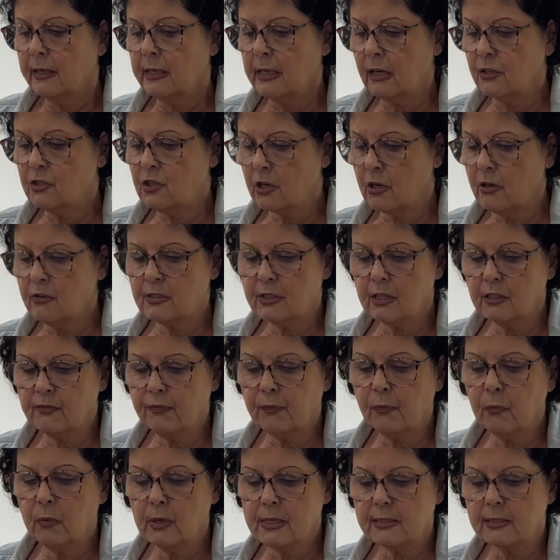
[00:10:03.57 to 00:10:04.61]
Now, Joseph
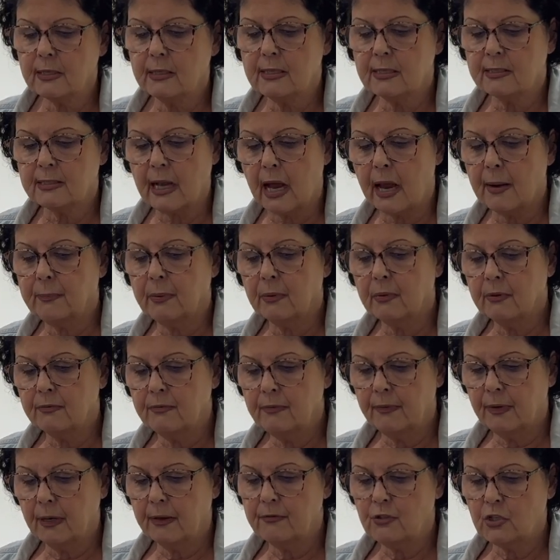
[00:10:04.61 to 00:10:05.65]
was a
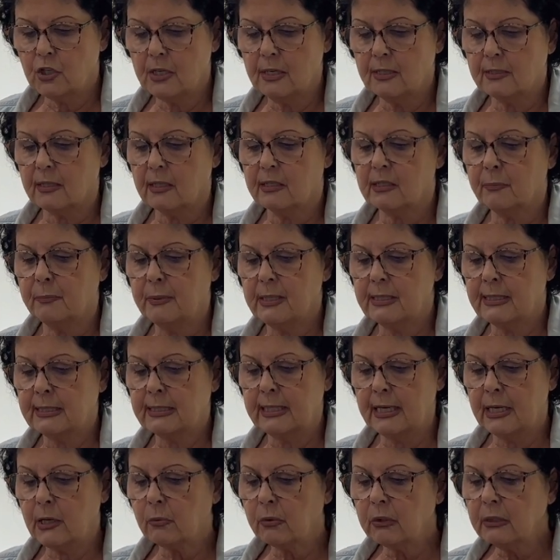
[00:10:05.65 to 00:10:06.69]
disciple of Jesus, but
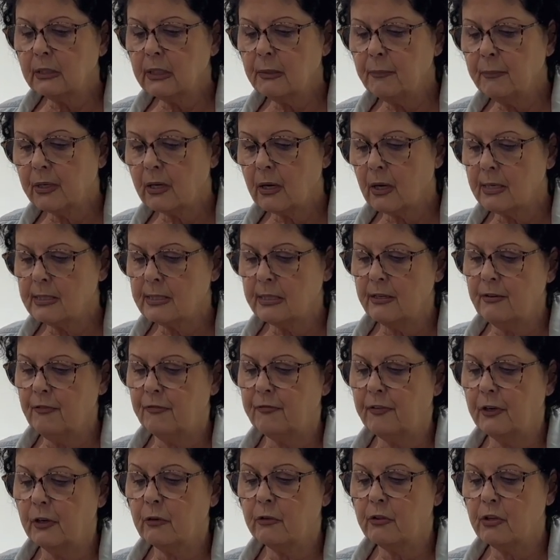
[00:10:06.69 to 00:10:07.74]
secretly, because he
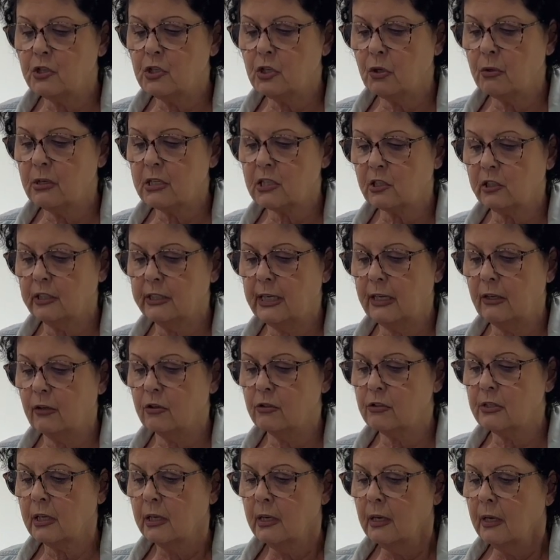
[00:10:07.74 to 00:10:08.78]
feared the Jewish
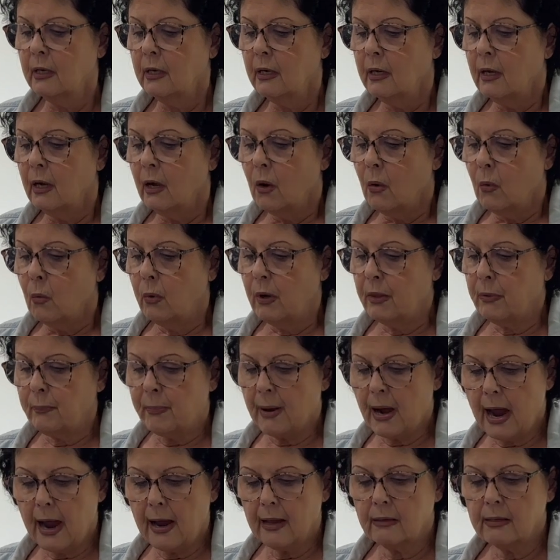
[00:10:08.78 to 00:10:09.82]
leaders, with
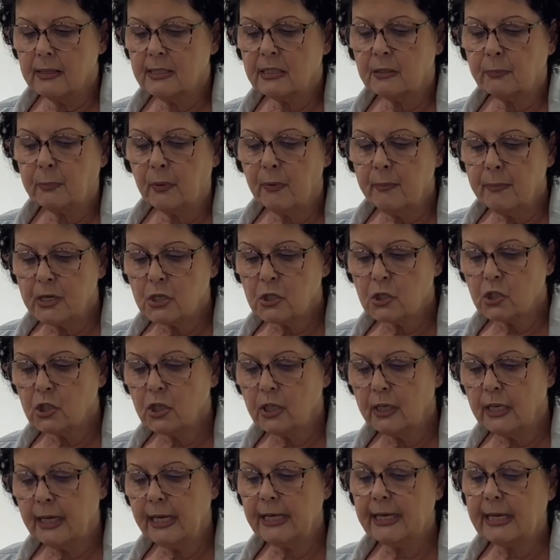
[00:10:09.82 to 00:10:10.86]
Pilate's
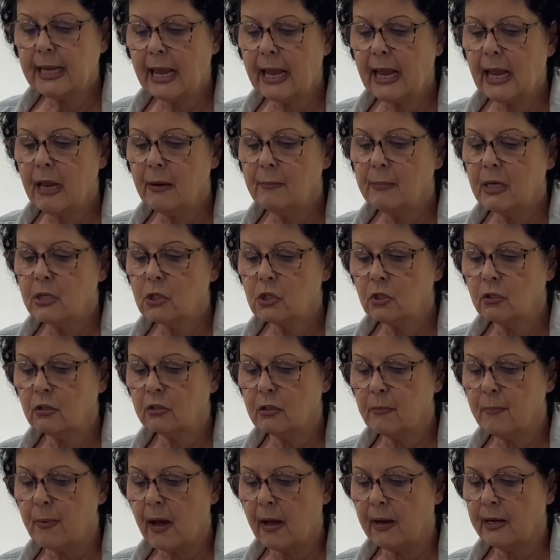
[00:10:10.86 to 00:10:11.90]
permission, he came and
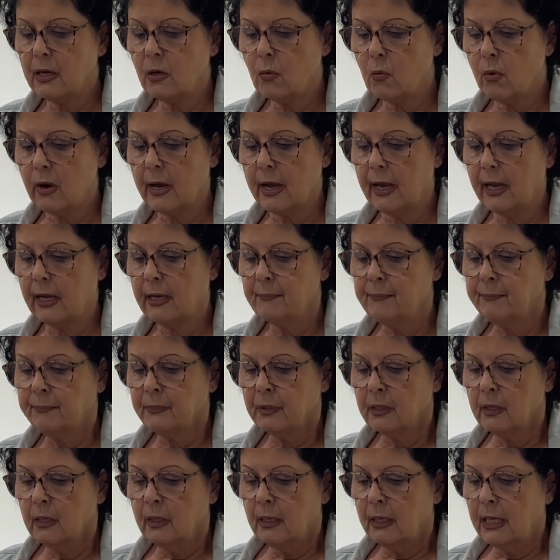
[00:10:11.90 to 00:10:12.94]
took the body away.
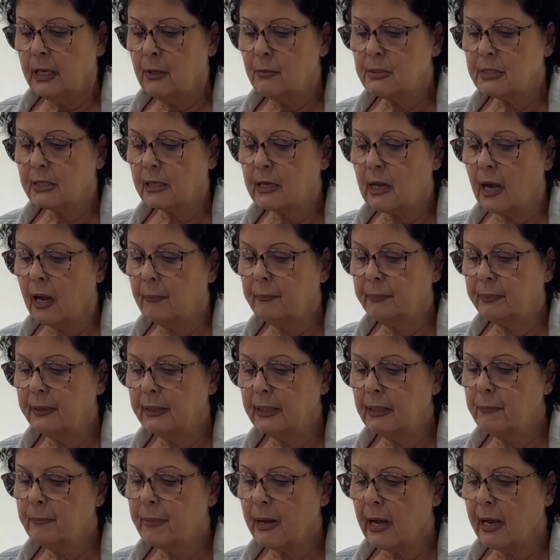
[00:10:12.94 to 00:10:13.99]
He was
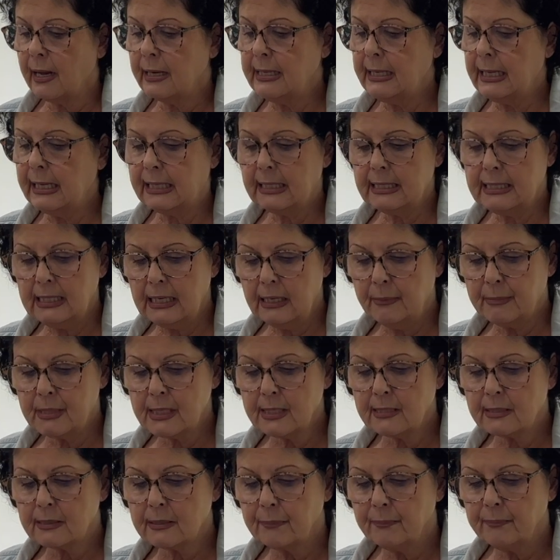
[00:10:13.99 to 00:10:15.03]
accompanied by
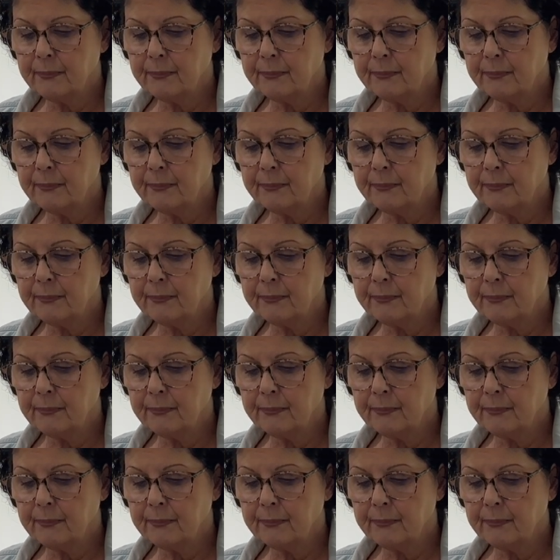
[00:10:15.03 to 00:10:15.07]
Nicodemus,